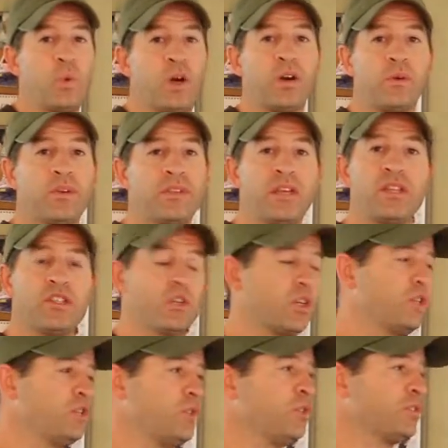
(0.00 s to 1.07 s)
work with it. You
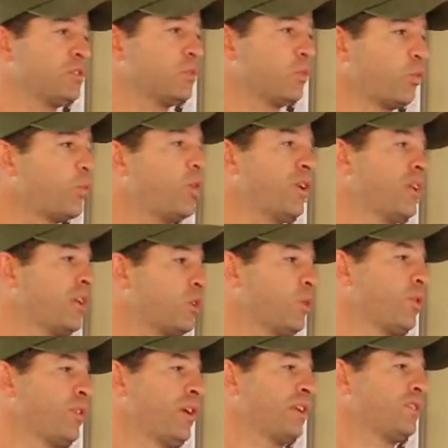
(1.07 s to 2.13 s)
can do some really
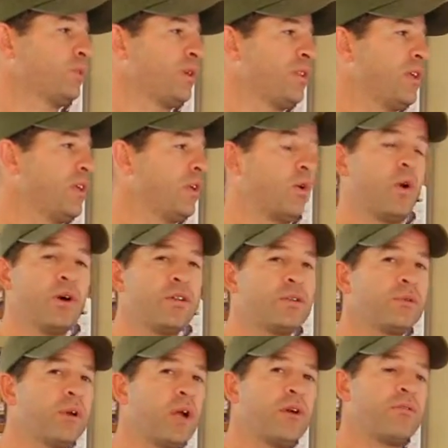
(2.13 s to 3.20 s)
cool things with it on
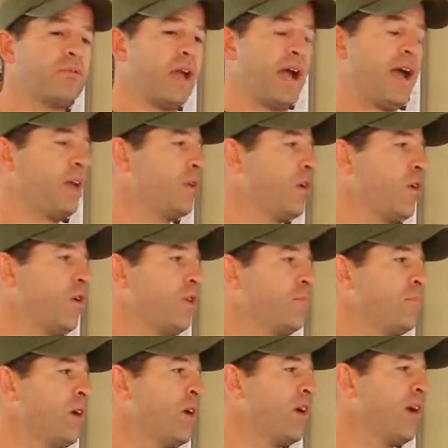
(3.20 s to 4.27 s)
your own, at
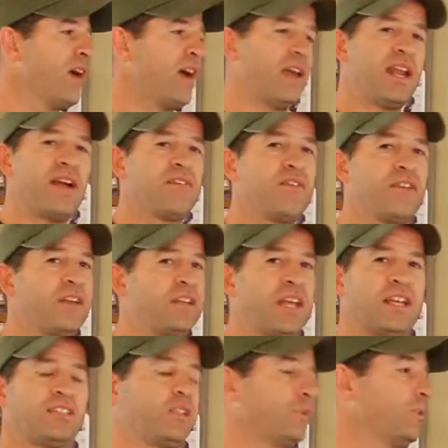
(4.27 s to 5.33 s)
home, and have a
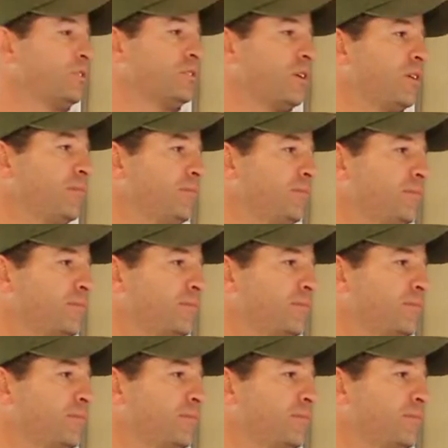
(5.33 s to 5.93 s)
fantastic result.